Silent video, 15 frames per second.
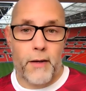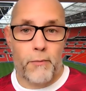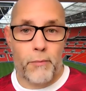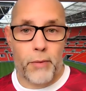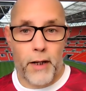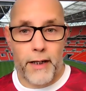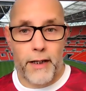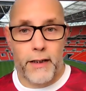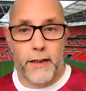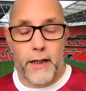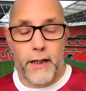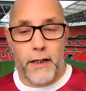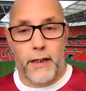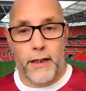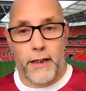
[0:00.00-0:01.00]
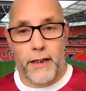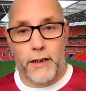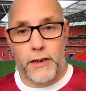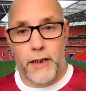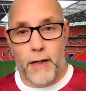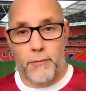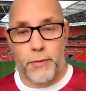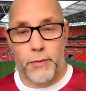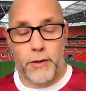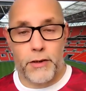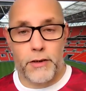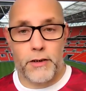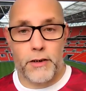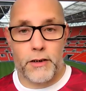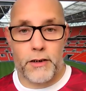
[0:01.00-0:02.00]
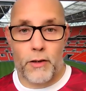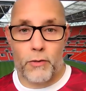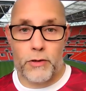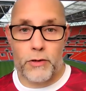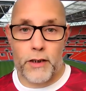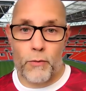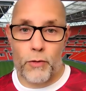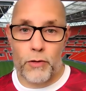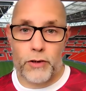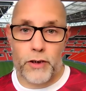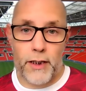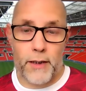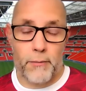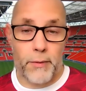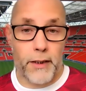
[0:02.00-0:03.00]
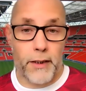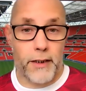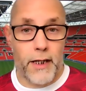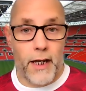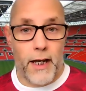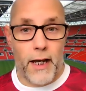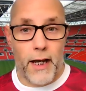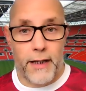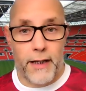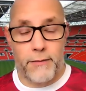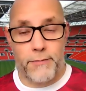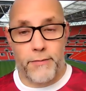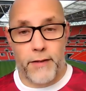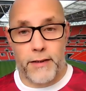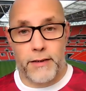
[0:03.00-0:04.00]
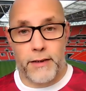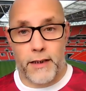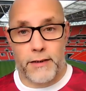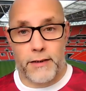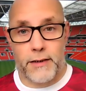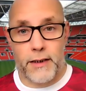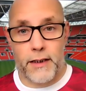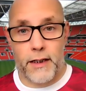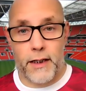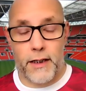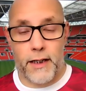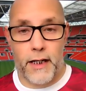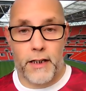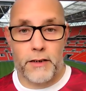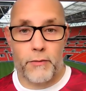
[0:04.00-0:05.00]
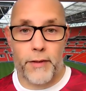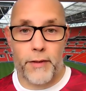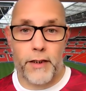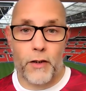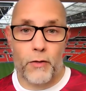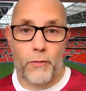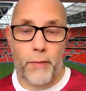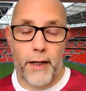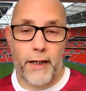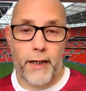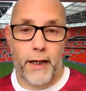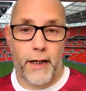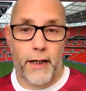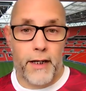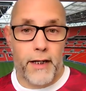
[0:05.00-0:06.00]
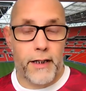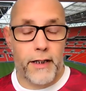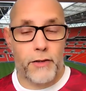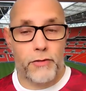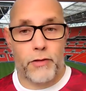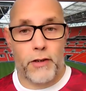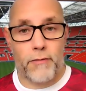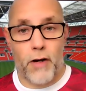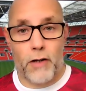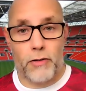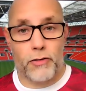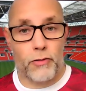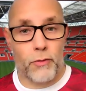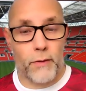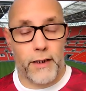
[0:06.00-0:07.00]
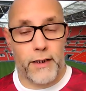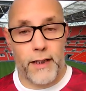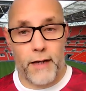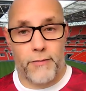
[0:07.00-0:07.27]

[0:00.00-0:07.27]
playing league champions Chelsea in what's going to be a fantastic occasion. We're going to look back at the history of Arsenal in the